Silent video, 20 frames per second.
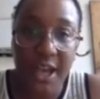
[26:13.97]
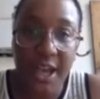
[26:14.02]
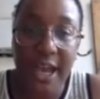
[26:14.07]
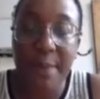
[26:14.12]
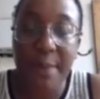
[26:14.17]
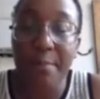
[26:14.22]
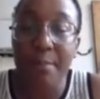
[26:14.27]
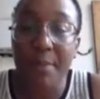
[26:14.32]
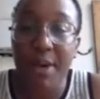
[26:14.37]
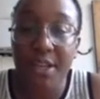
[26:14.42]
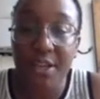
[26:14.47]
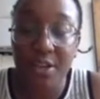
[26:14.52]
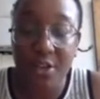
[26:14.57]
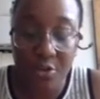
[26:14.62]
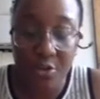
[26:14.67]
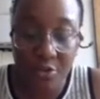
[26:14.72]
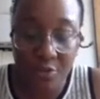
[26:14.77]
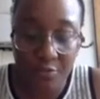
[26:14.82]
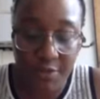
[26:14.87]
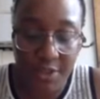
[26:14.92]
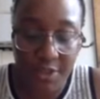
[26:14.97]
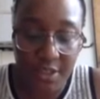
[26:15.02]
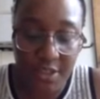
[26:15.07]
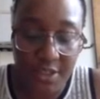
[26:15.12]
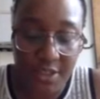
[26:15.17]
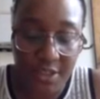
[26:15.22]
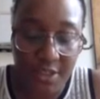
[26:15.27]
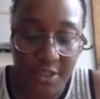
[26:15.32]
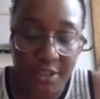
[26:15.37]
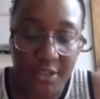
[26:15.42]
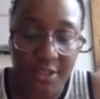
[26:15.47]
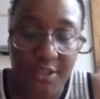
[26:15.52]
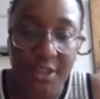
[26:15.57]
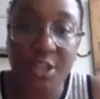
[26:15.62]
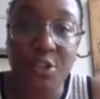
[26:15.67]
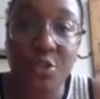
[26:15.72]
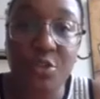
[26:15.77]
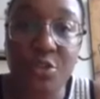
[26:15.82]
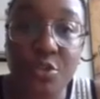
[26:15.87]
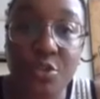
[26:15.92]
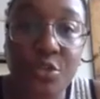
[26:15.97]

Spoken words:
and my own readings, they